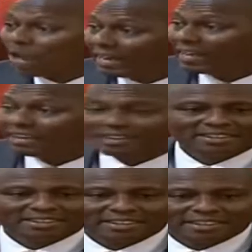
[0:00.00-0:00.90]
Mule.
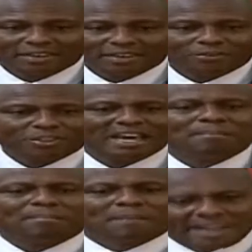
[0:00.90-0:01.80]
Therefore,
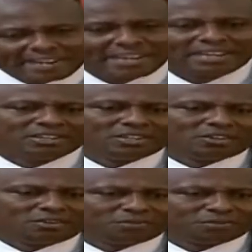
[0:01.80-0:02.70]
there are myriad
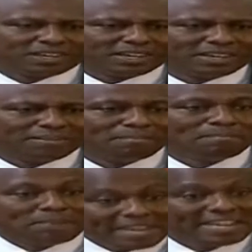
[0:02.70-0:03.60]
of
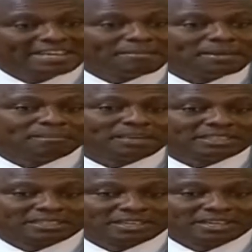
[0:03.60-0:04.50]
many
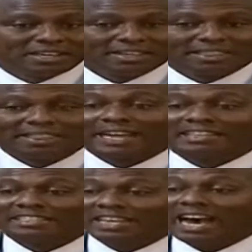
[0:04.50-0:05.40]
amendments
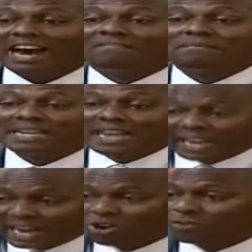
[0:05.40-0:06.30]
that have been
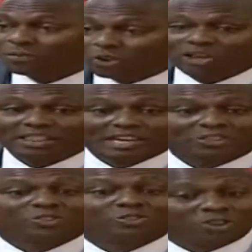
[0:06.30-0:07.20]
allowed following
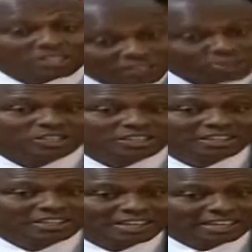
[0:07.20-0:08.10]
that consultation.
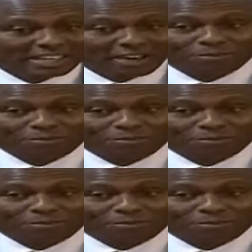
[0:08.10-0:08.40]
And